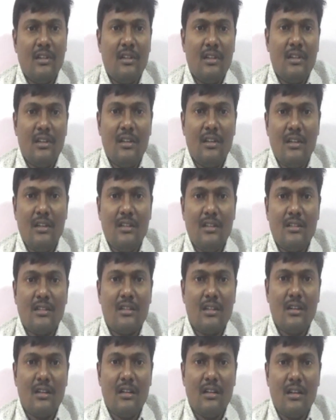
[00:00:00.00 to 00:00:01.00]
is
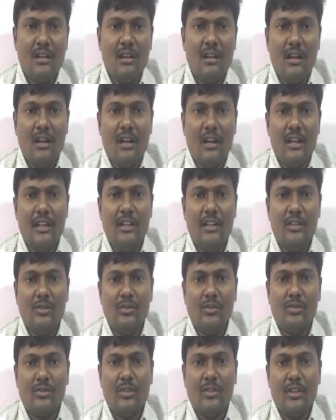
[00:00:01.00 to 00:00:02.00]
I2
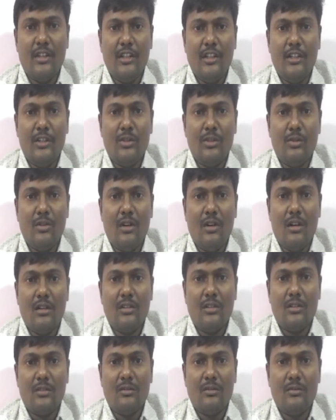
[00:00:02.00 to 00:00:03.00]
square into
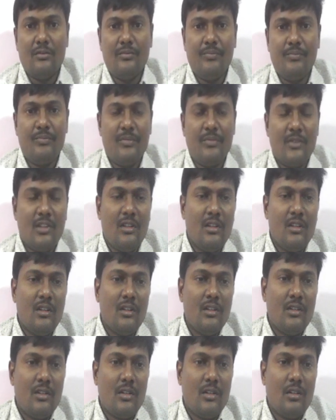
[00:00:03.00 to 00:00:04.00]
R2
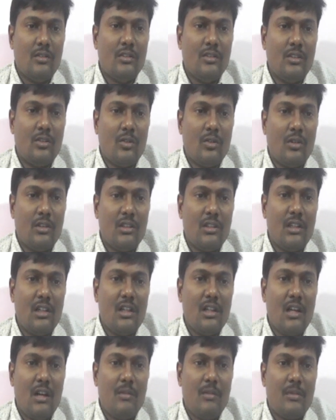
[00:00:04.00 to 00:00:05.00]
now the total
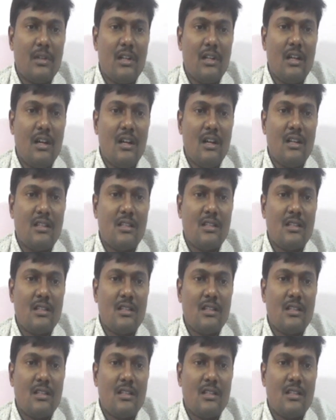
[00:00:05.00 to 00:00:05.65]
copper loss